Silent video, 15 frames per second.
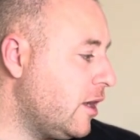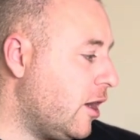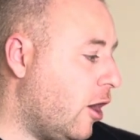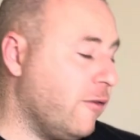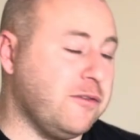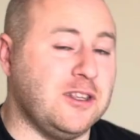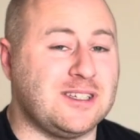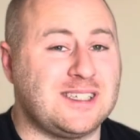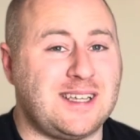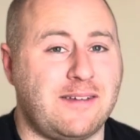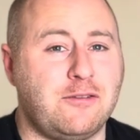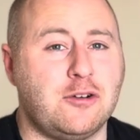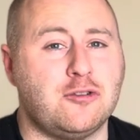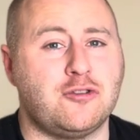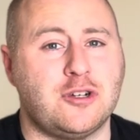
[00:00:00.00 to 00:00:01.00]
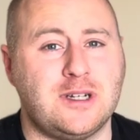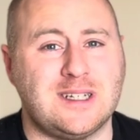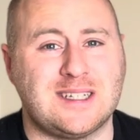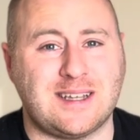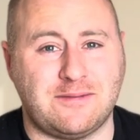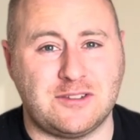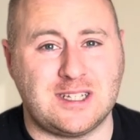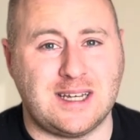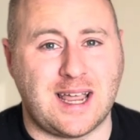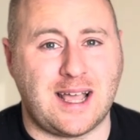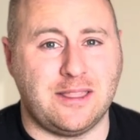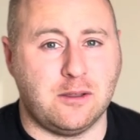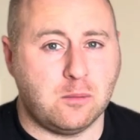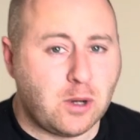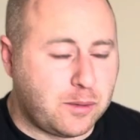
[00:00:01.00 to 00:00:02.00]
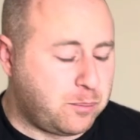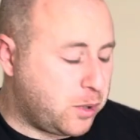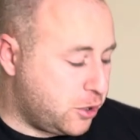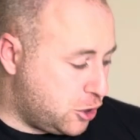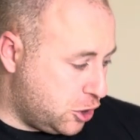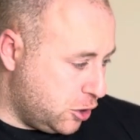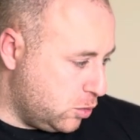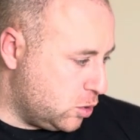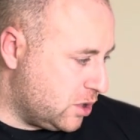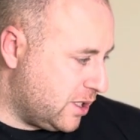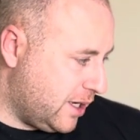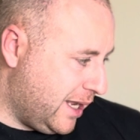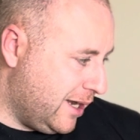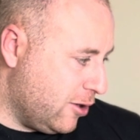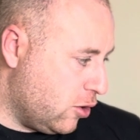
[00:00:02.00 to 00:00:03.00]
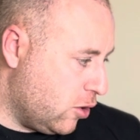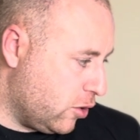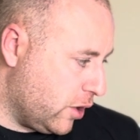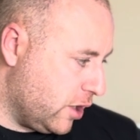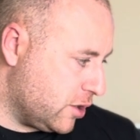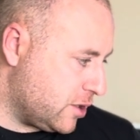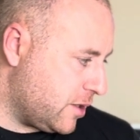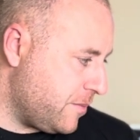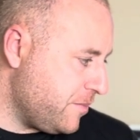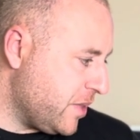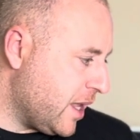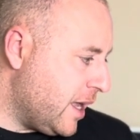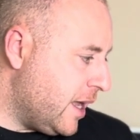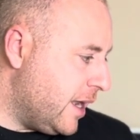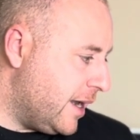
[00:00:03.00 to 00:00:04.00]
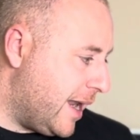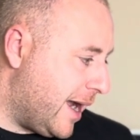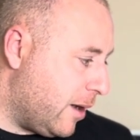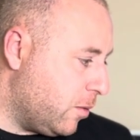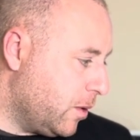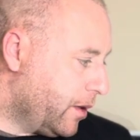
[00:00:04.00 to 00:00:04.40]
of the 779 that we produced in August. Now,